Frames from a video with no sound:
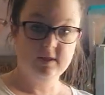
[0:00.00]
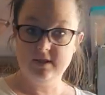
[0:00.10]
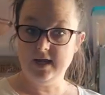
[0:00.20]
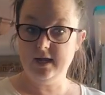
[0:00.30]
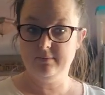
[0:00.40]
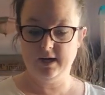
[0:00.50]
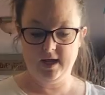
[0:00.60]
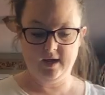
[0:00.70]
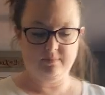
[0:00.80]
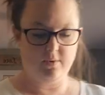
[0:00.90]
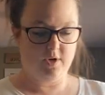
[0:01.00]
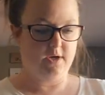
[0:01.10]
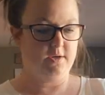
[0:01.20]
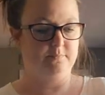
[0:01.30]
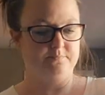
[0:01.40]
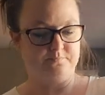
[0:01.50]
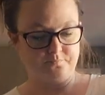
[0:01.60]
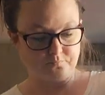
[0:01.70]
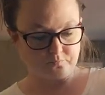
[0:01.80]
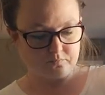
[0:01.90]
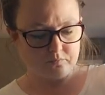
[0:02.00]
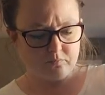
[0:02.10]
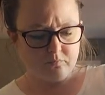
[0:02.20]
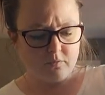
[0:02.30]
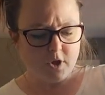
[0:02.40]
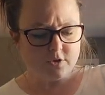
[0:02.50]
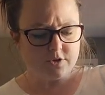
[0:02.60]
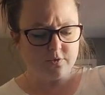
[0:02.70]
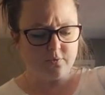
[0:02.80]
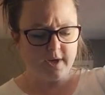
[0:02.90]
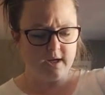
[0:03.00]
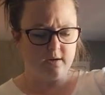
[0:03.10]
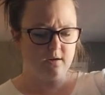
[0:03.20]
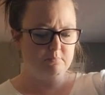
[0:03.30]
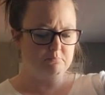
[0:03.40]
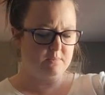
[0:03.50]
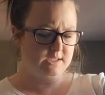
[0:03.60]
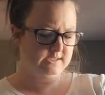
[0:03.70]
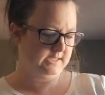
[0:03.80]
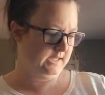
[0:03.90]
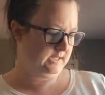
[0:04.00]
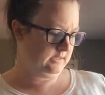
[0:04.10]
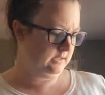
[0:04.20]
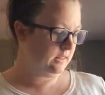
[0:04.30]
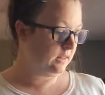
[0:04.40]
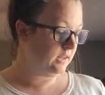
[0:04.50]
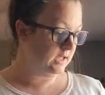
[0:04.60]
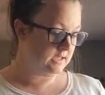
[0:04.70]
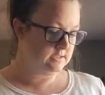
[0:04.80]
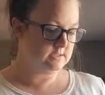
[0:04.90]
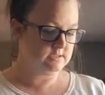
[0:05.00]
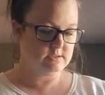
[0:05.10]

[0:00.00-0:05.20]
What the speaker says: Then I'm going to add my water. So when mixing this,